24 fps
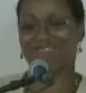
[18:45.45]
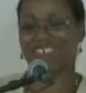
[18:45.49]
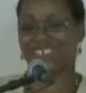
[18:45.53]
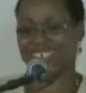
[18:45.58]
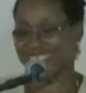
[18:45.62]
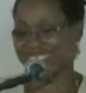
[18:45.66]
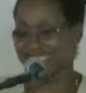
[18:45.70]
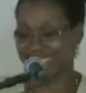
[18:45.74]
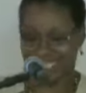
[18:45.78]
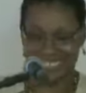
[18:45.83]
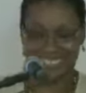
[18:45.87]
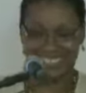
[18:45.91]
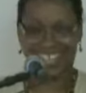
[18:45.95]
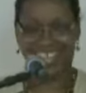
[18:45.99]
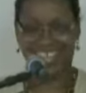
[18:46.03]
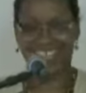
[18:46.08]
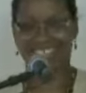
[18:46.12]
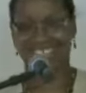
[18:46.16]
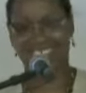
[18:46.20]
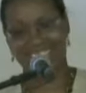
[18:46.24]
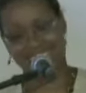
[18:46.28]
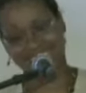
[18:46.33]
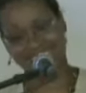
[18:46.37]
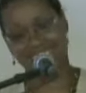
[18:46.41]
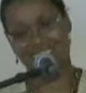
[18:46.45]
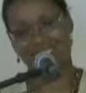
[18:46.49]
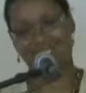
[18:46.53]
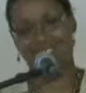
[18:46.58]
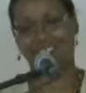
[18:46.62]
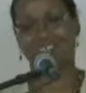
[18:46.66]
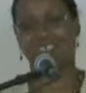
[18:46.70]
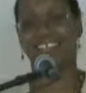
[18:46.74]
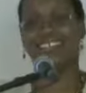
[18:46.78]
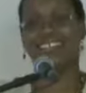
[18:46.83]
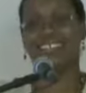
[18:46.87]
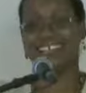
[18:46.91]
but that's the
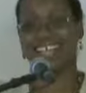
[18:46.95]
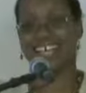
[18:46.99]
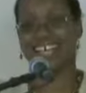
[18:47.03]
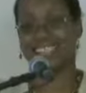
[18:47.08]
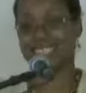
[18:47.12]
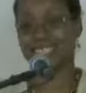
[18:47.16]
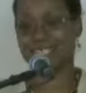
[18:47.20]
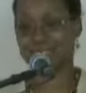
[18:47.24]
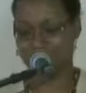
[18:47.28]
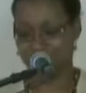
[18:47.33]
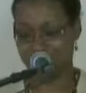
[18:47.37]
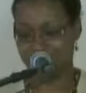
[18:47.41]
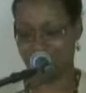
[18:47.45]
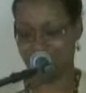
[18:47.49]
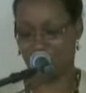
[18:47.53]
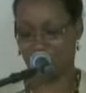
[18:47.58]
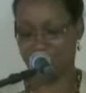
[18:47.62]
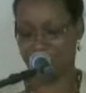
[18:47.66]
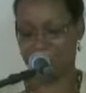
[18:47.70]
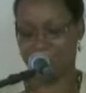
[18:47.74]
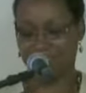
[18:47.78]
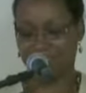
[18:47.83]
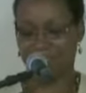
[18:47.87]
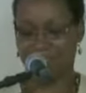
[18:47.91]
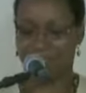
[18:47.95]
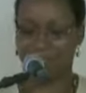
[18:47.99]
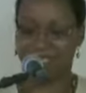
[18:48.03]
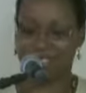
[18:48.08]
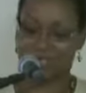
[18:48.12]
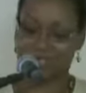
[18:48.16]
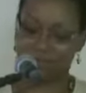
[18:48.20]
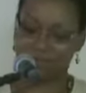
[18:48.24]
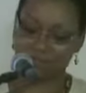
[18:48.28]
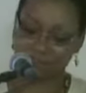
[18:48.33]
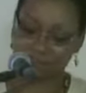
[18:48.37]
spin-off benefit.